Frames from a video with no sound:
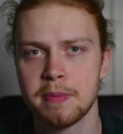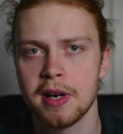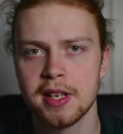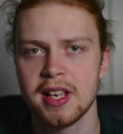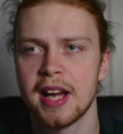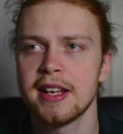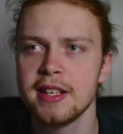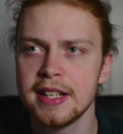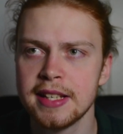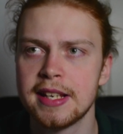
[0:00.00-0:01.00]
to Bucky, I
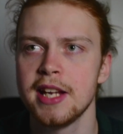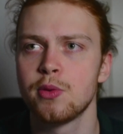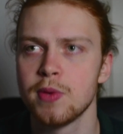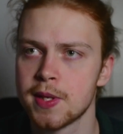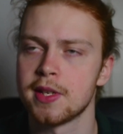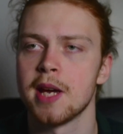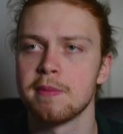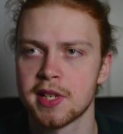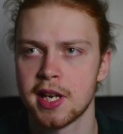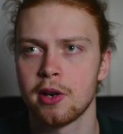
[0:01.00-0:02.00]
didn't engage with
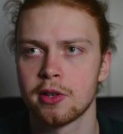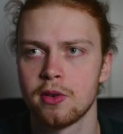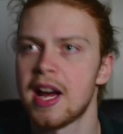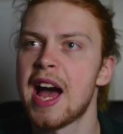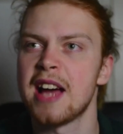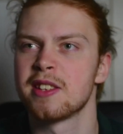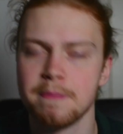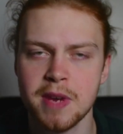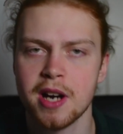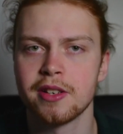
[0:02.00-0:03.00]
Sam's character as
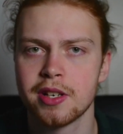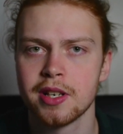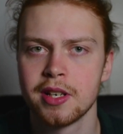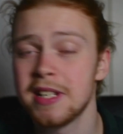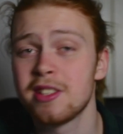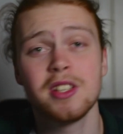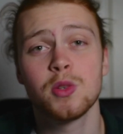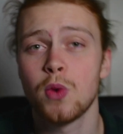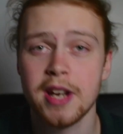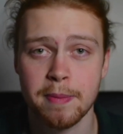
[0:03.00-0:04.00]
much, but it's
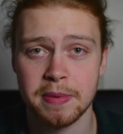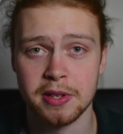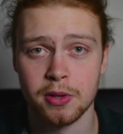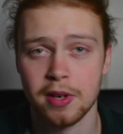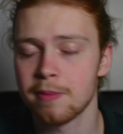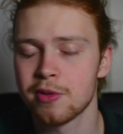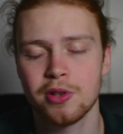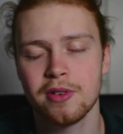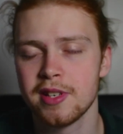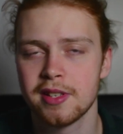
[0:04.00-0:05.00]
just one episode. I'm
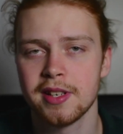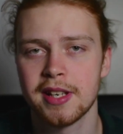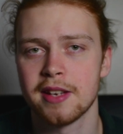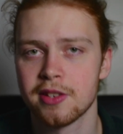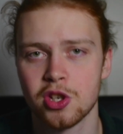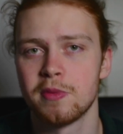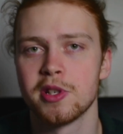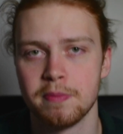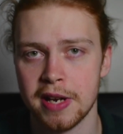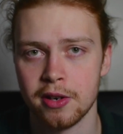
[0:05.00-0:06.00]
sure he's gonna get so
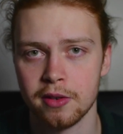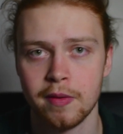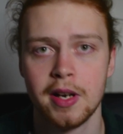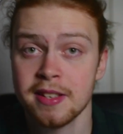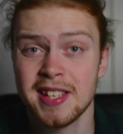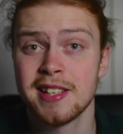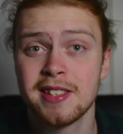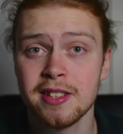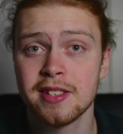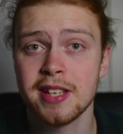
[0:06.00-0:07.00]
much better because they
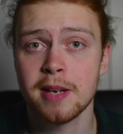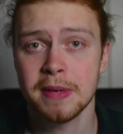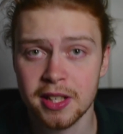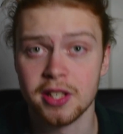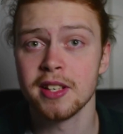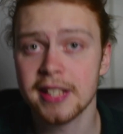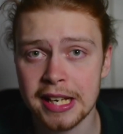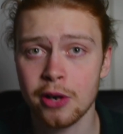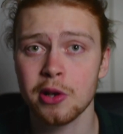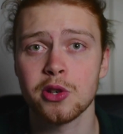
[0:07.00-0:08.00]
still set up a good
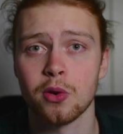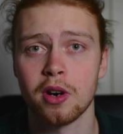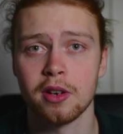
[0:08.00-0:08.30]
character